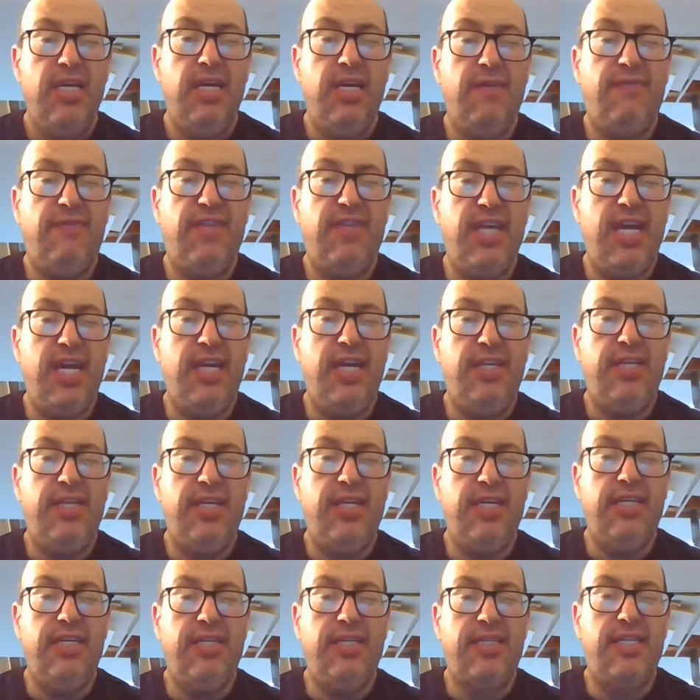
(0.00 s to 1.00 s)
If the
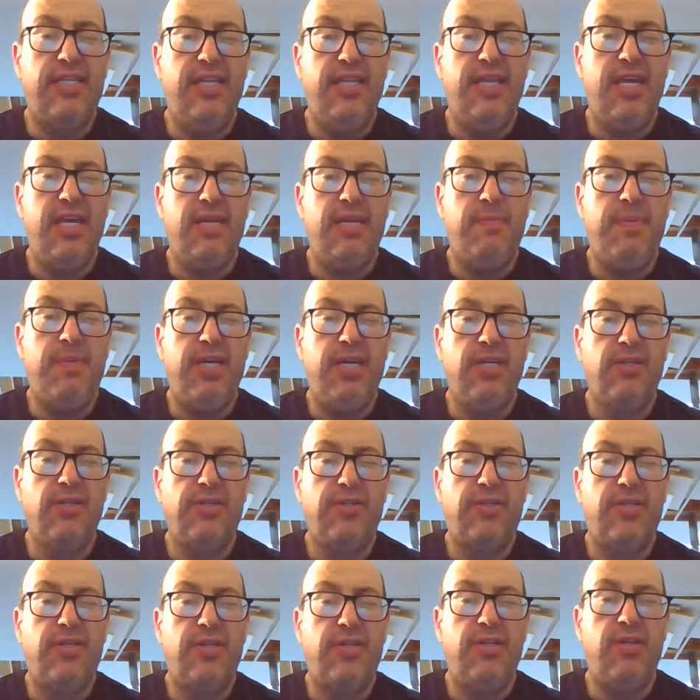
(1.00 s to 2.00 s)
atheist then appeals